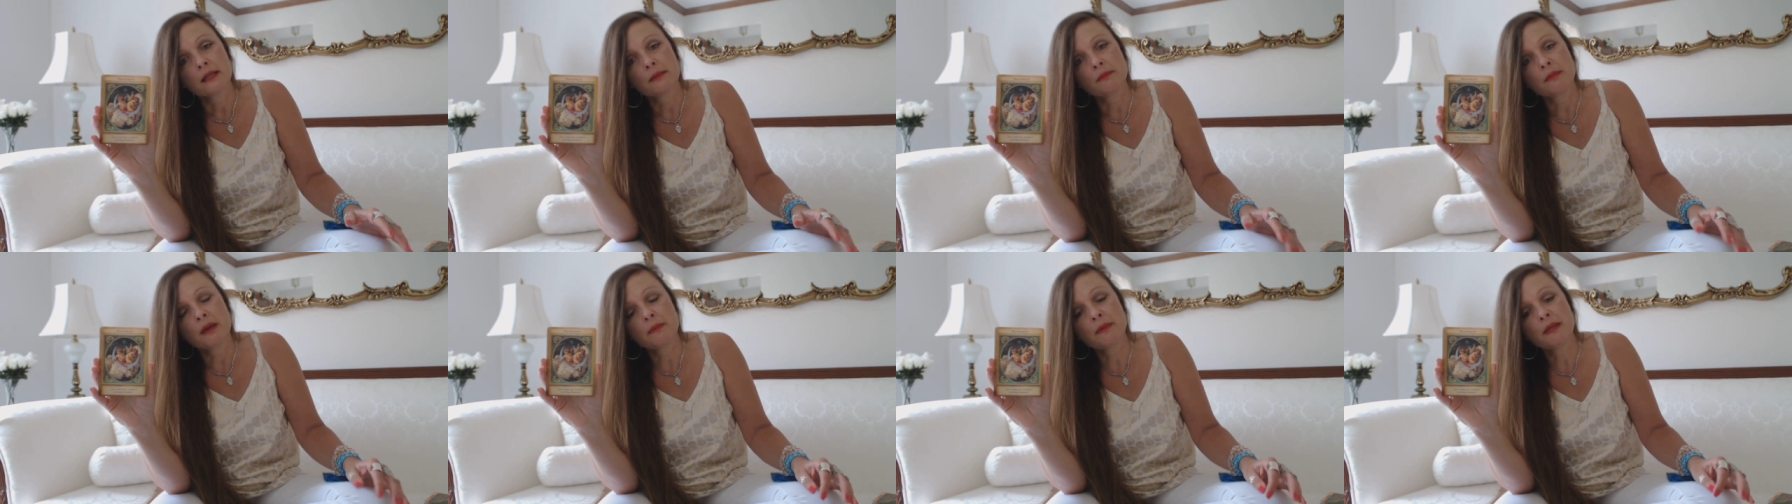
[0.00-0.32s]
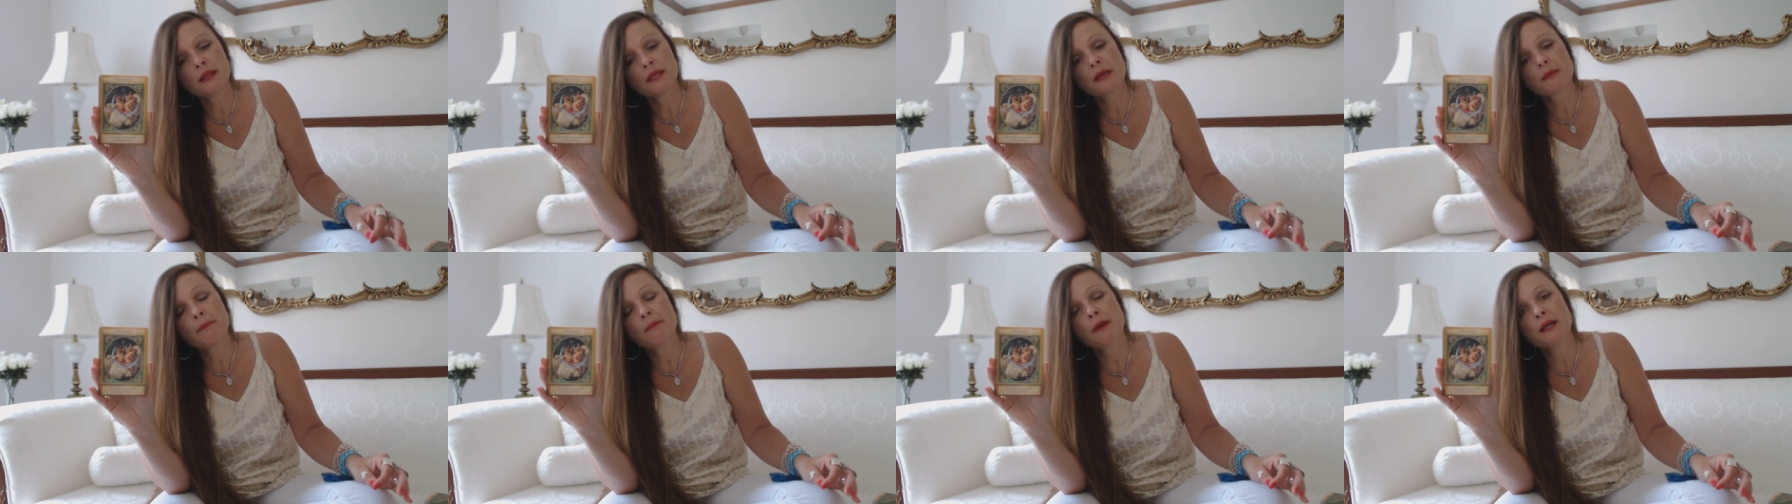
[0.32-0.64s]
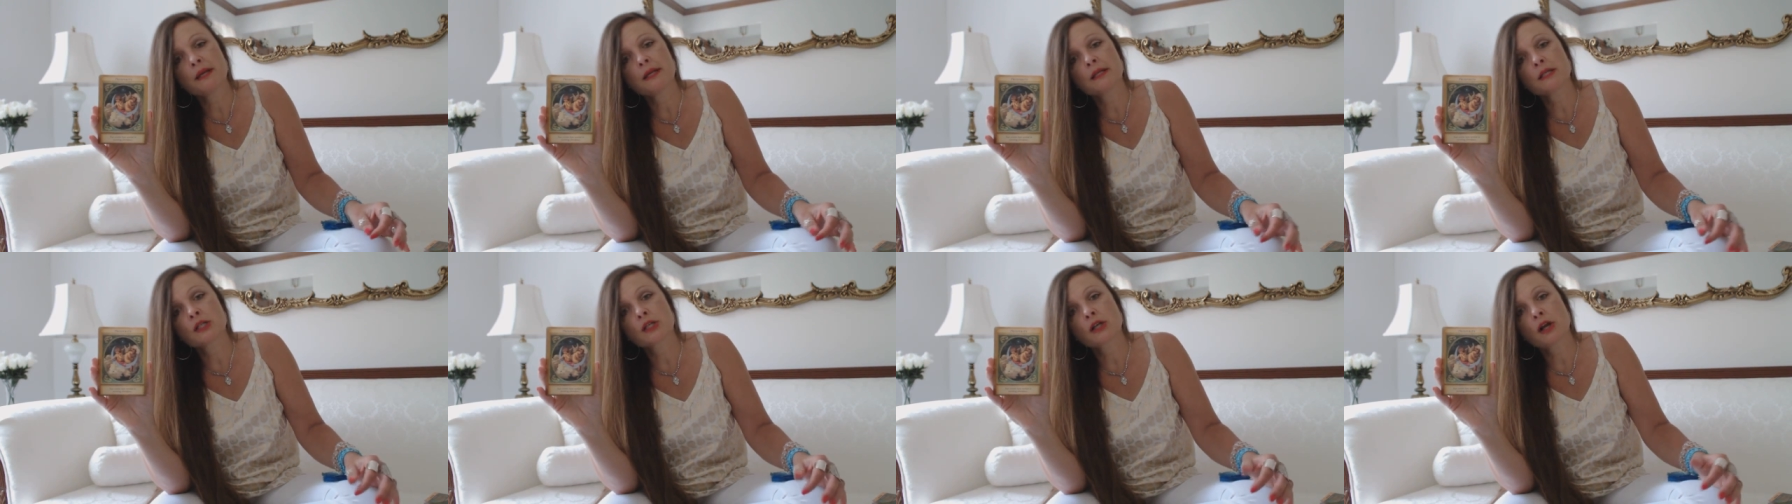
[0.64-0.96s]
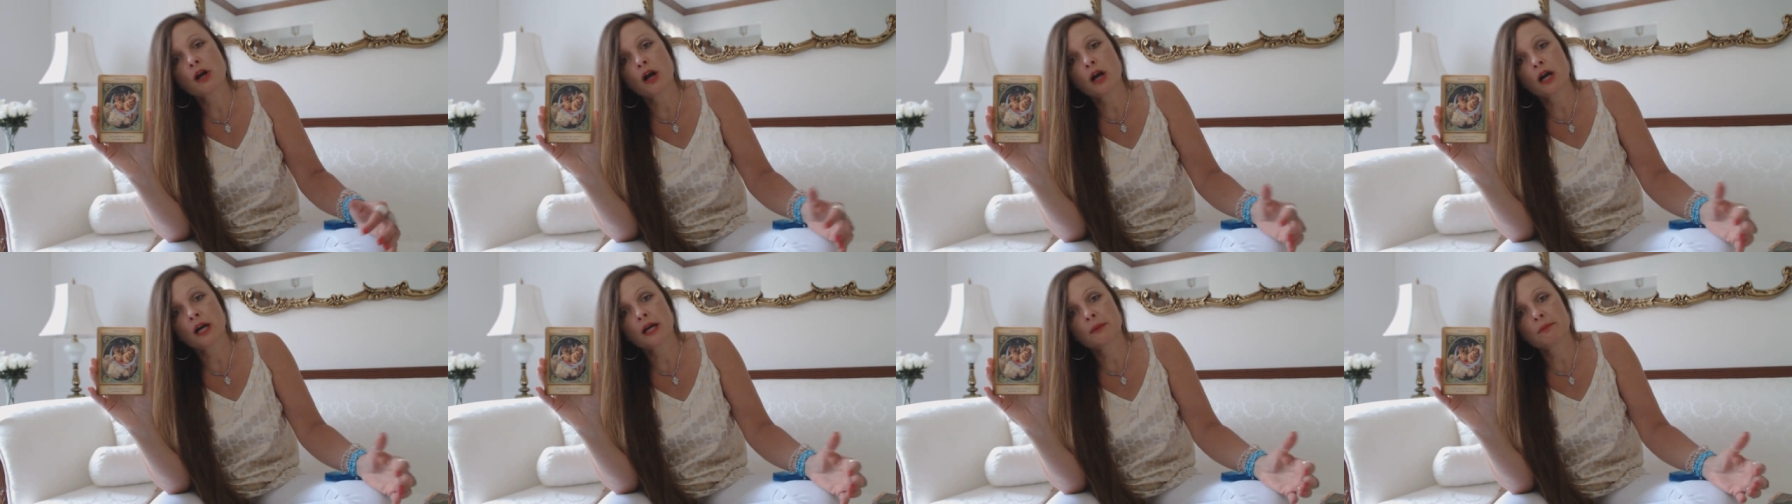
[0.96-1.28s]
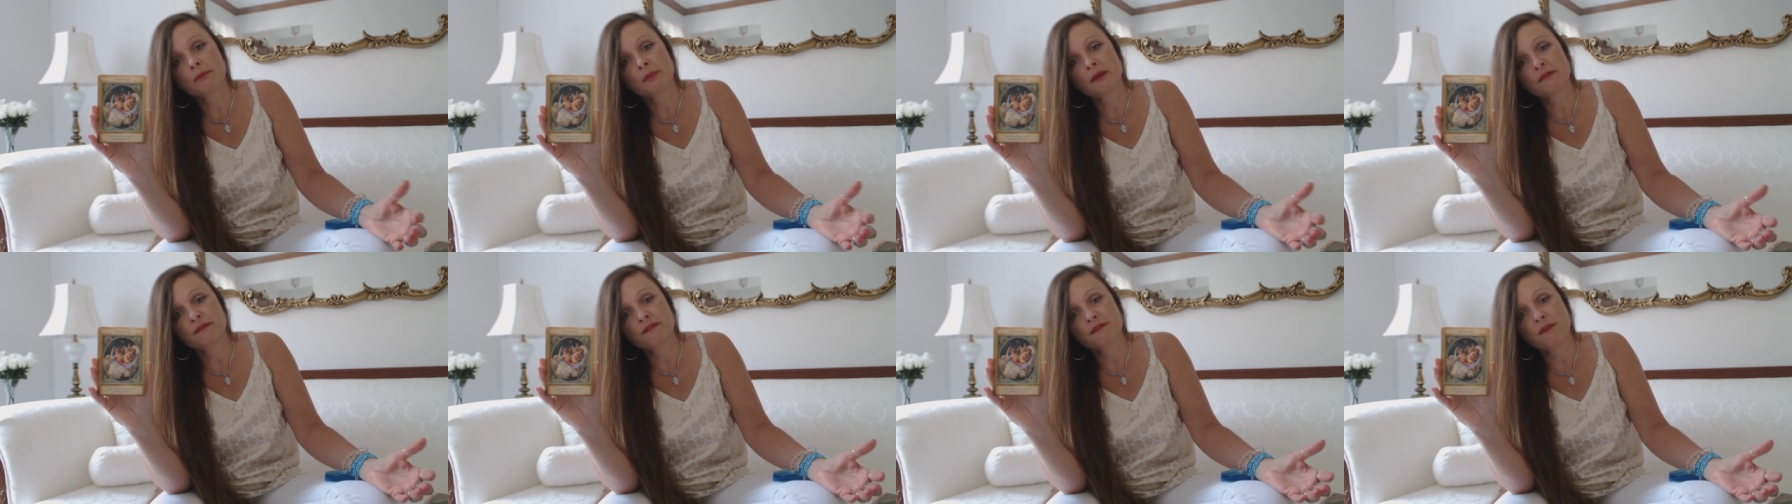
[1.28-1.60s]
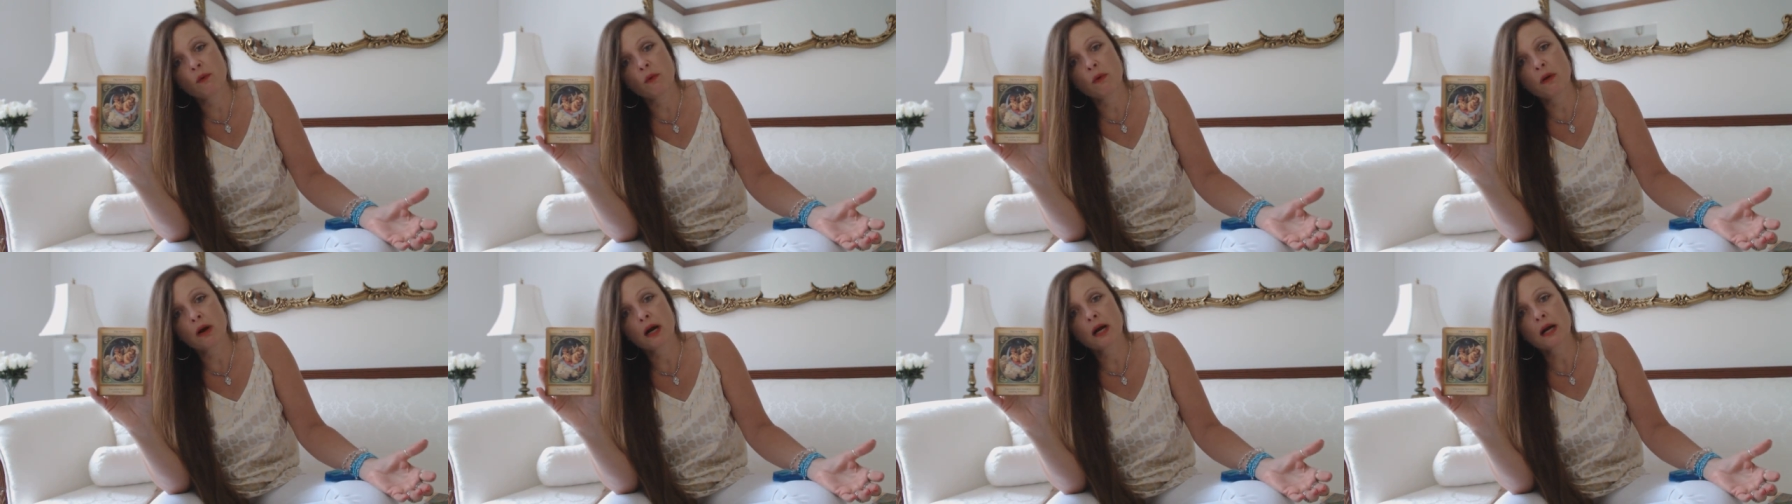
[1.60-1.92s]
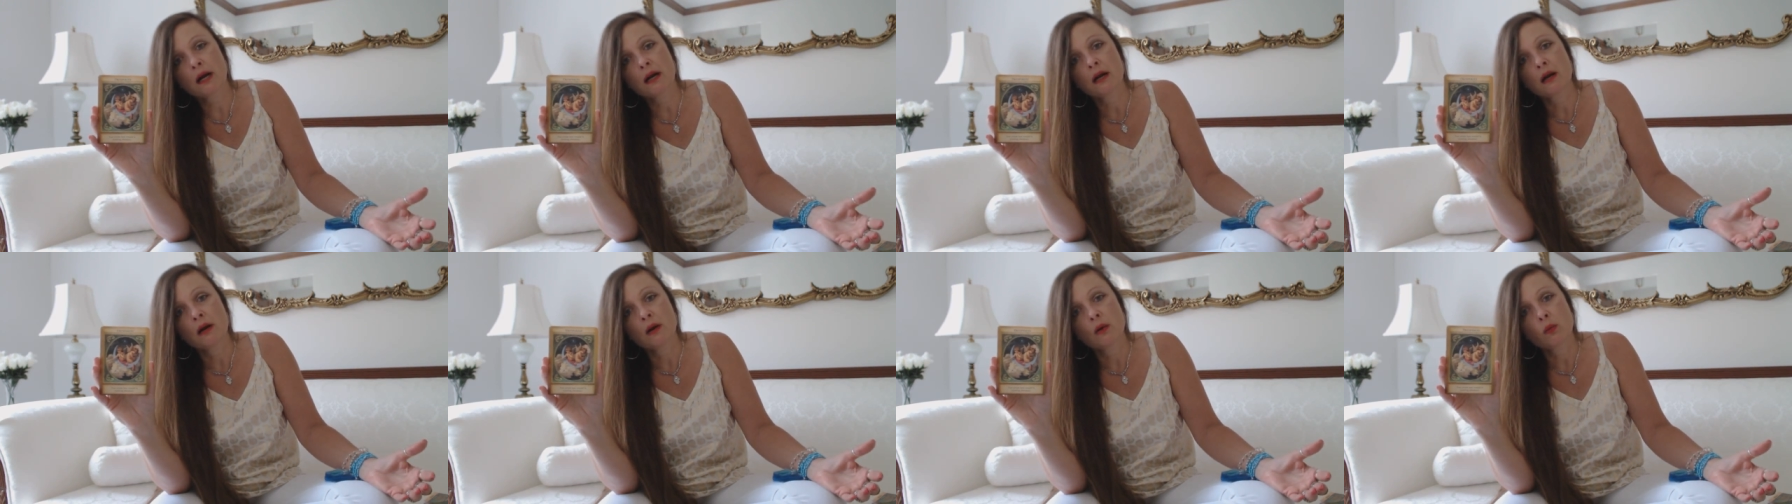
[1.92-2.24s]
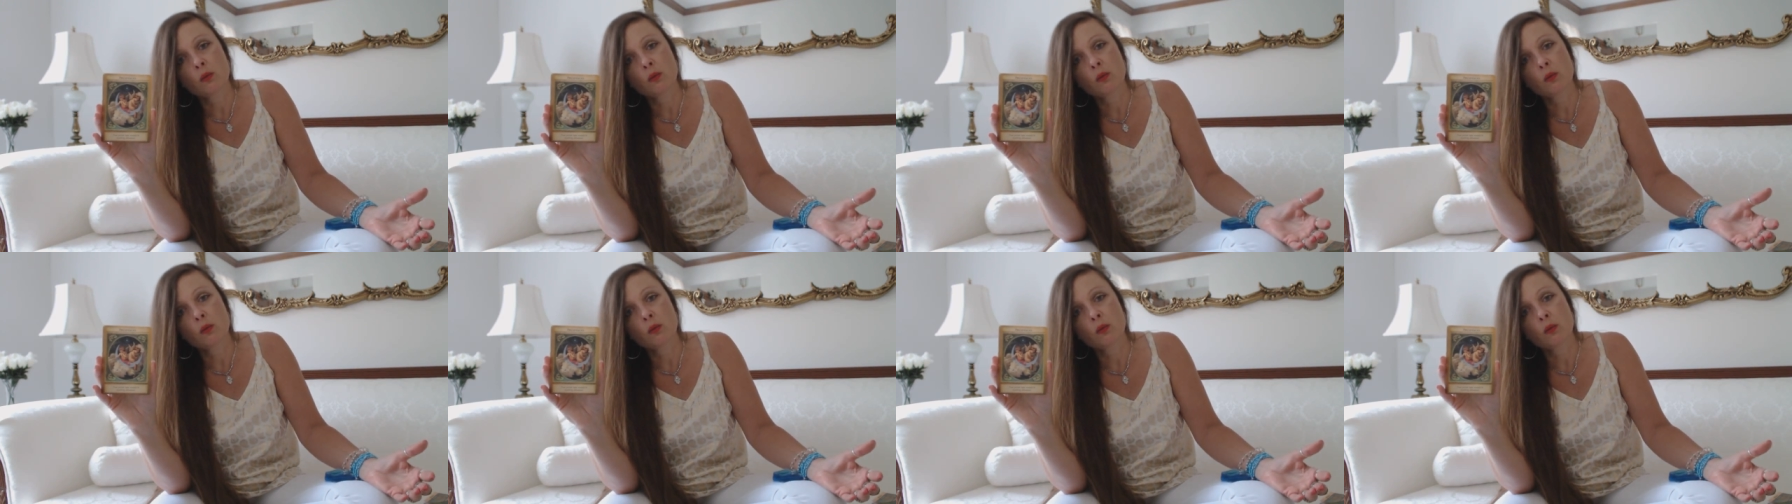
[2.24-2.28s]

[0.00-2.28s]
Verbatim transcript: maybe the abundance card before